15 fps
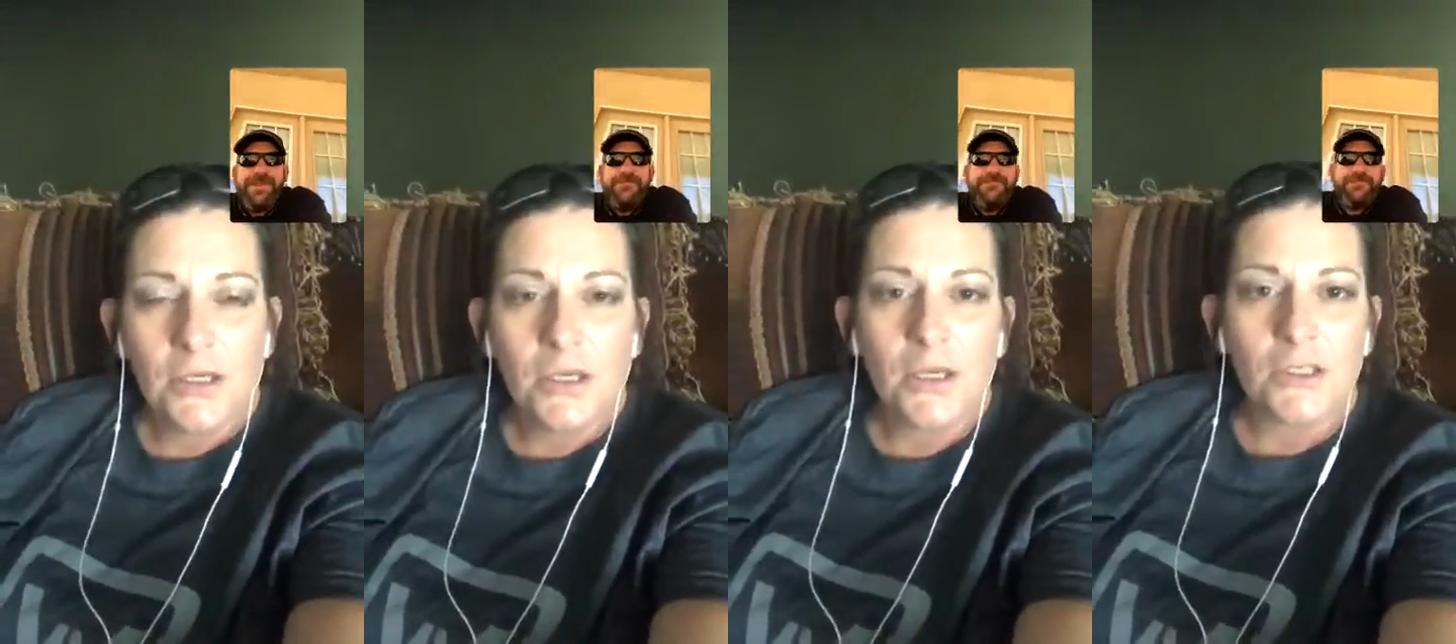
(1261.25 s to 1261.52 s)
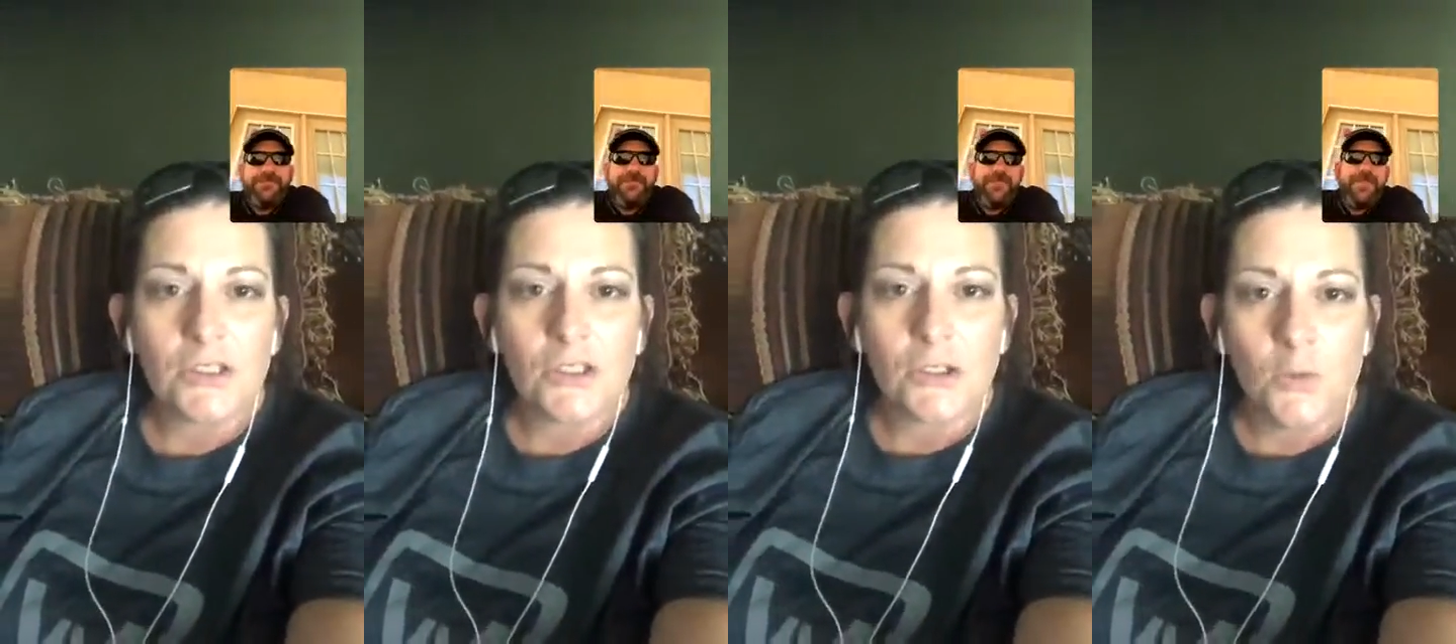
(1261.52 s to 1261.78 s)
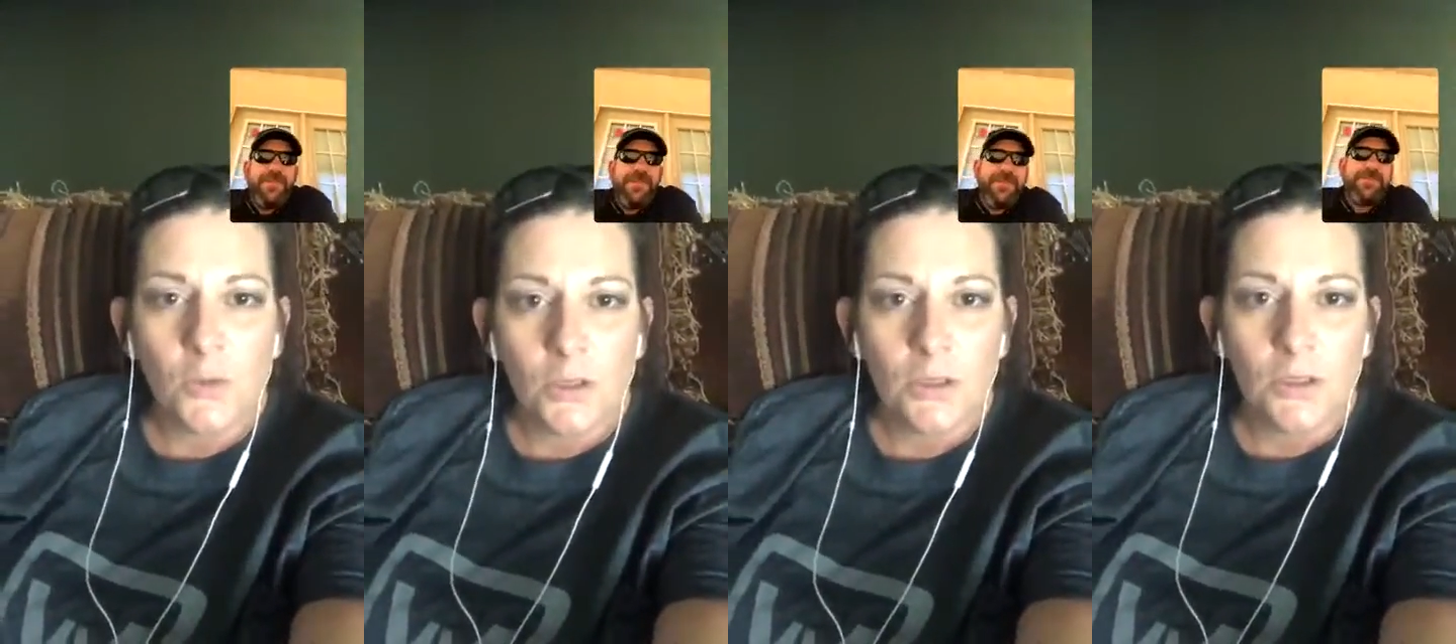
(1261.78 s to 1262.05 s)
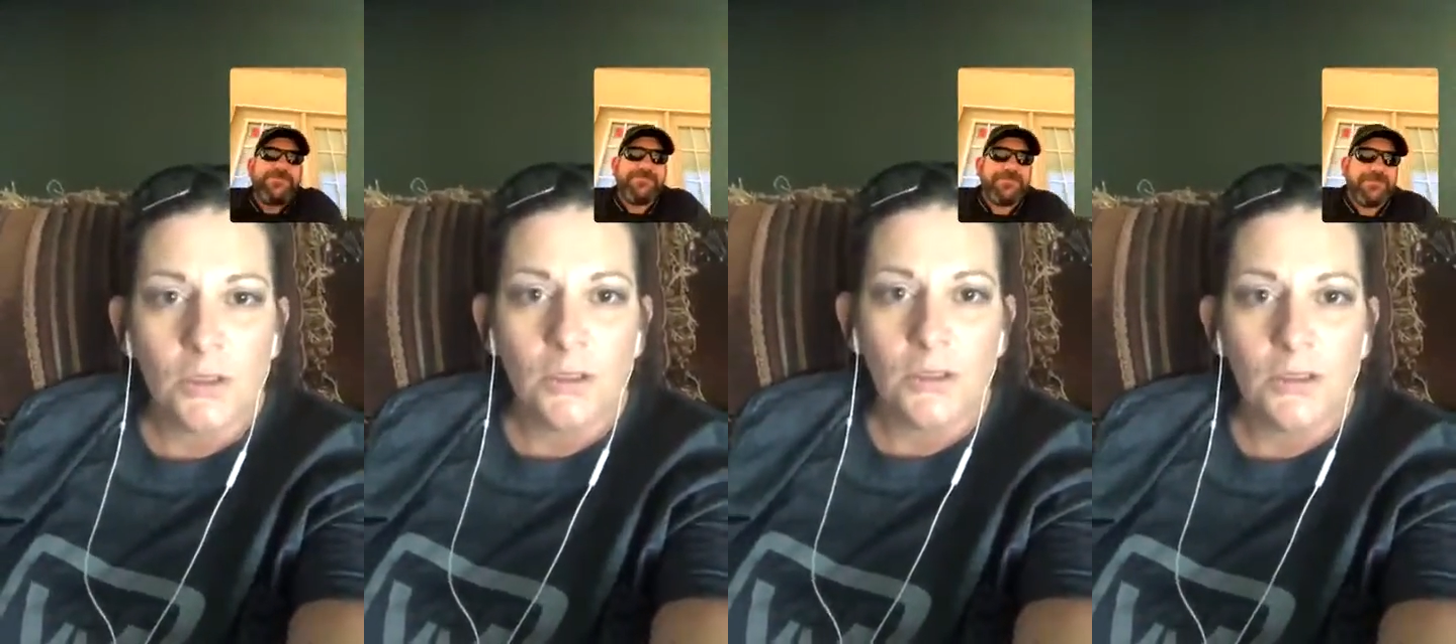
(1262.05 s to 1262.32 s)
a
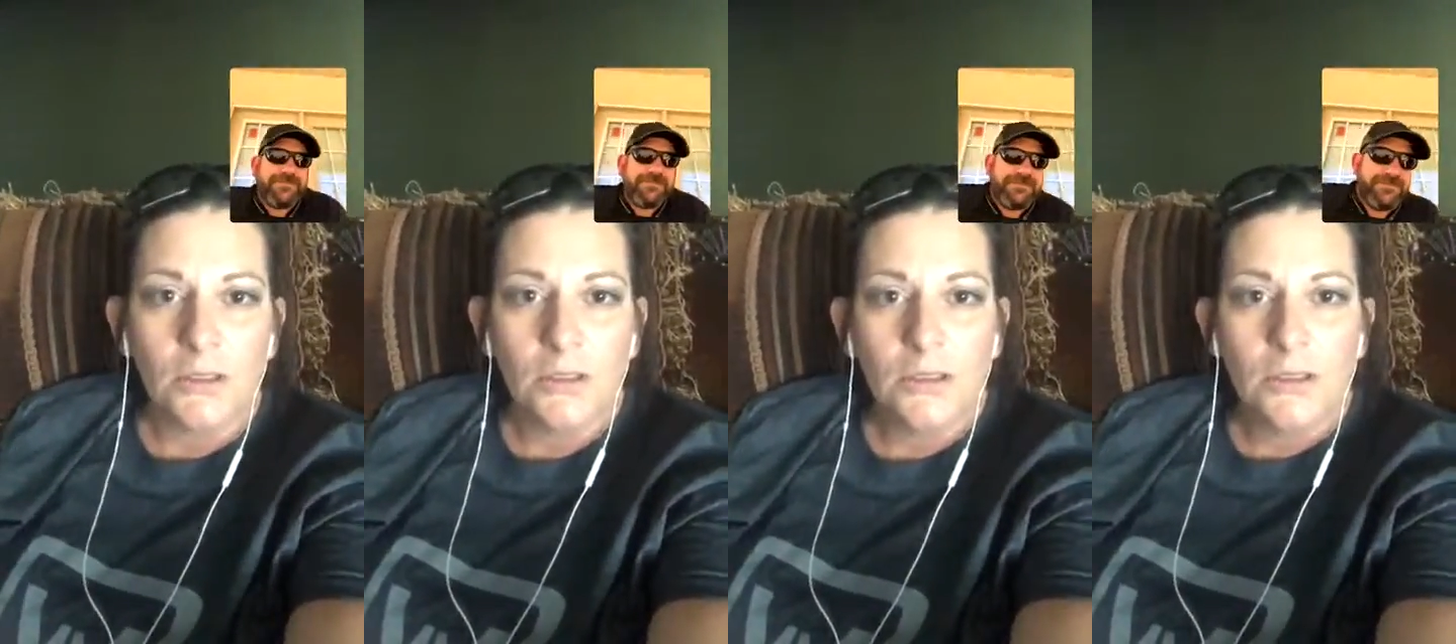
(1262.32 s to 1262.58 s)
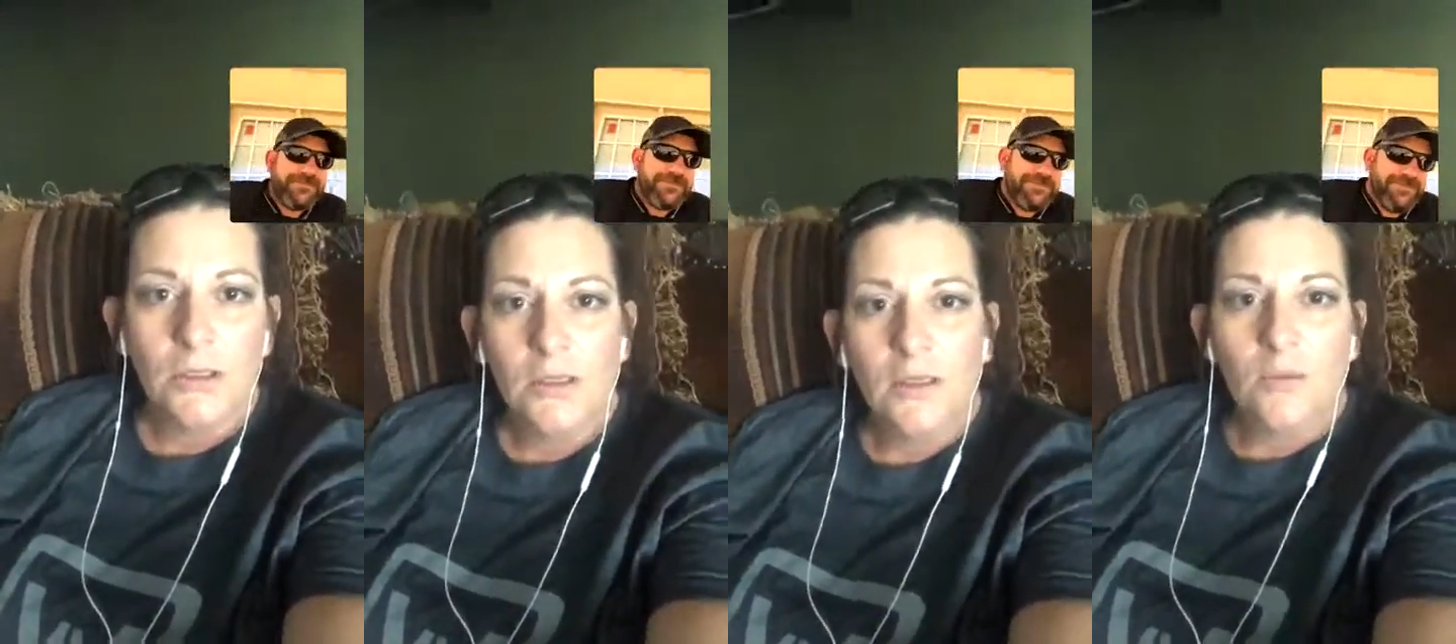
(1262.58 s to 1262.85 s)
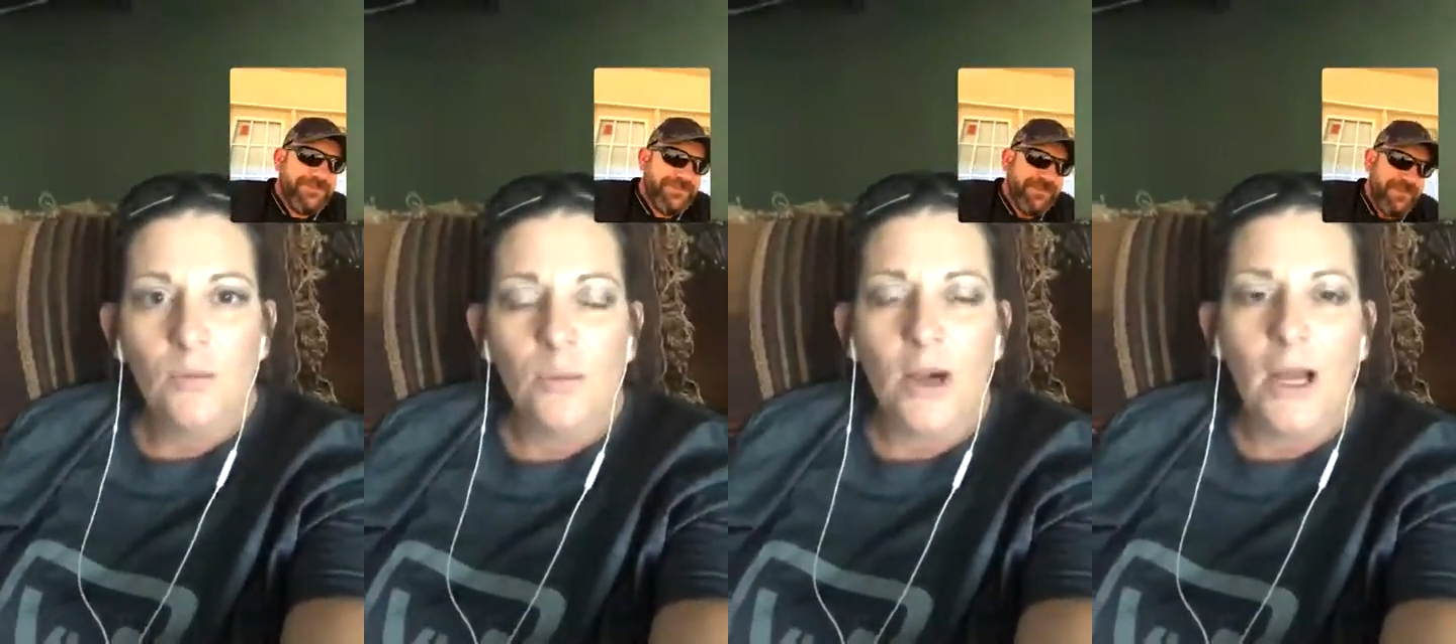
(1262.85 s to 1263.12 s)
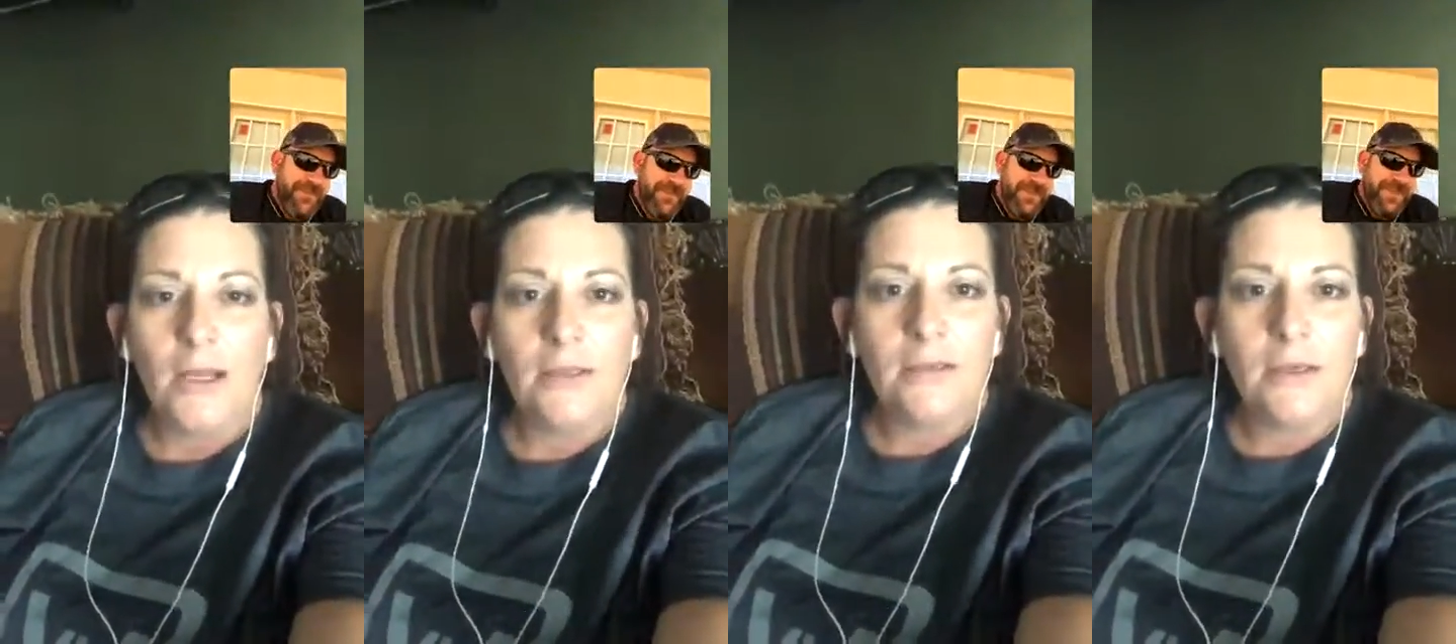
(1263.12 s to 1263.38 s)
squirrel
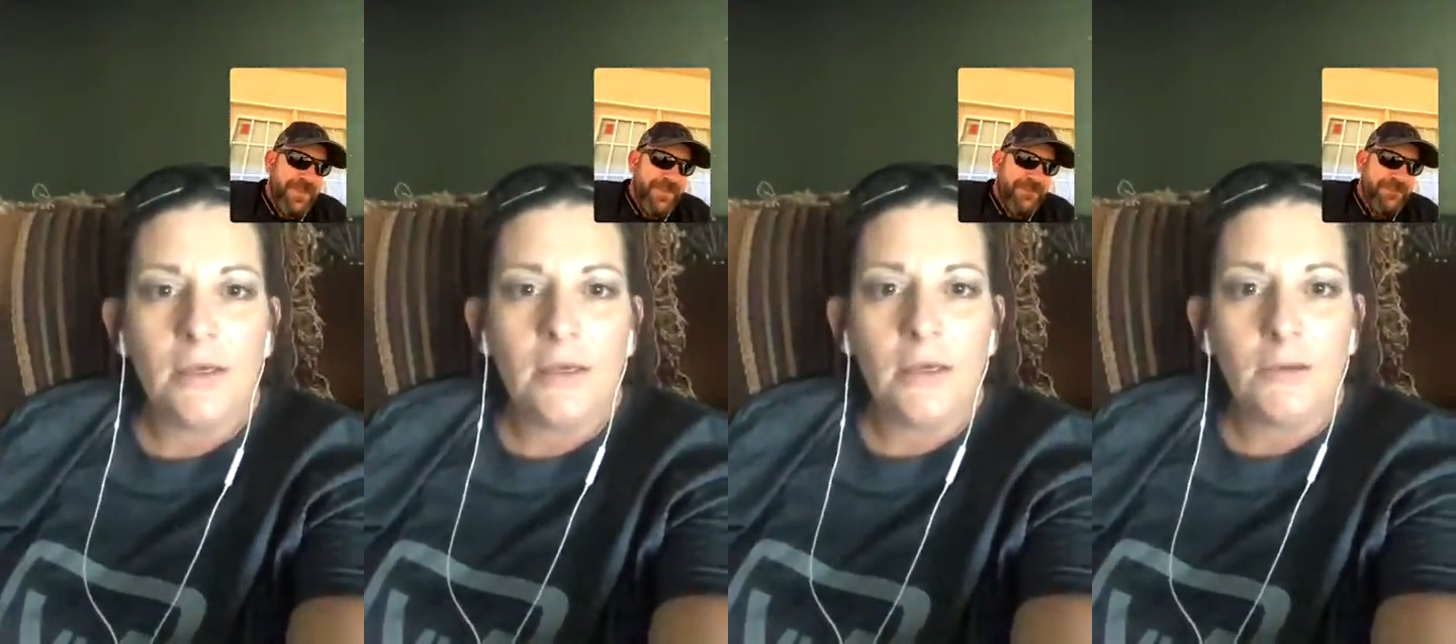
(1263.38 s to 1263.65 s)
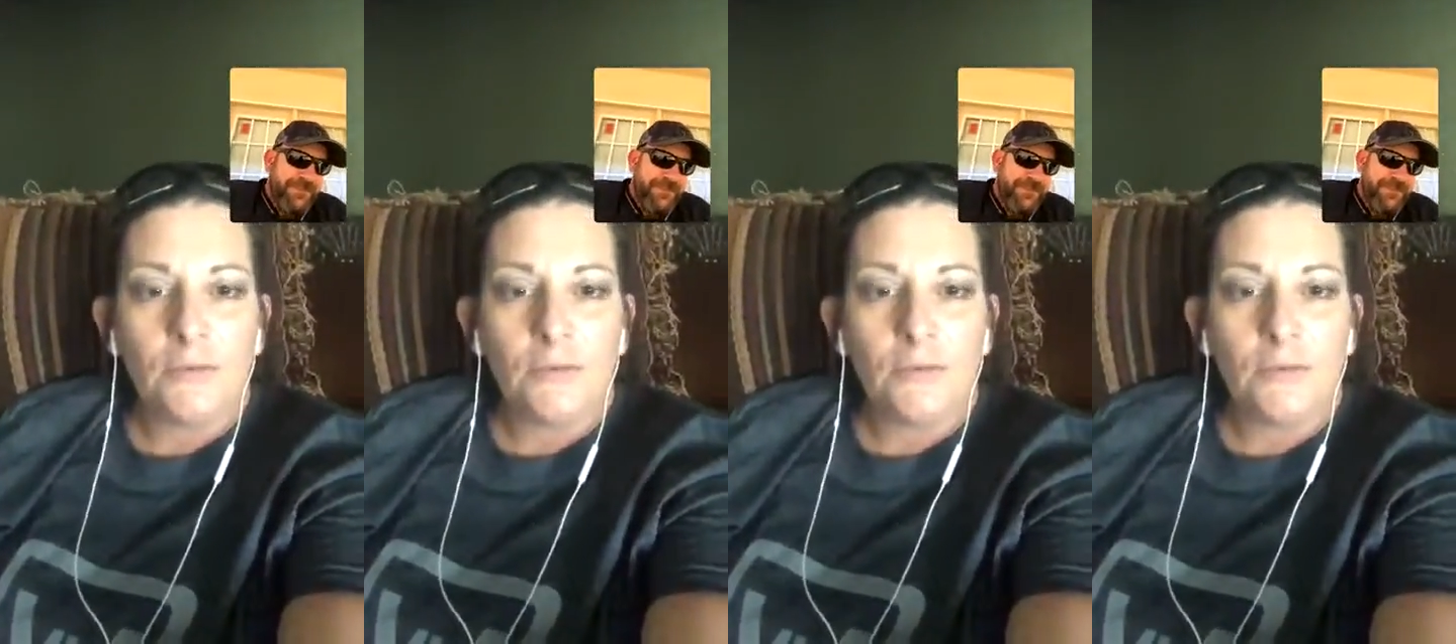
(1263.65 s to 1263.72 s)
by the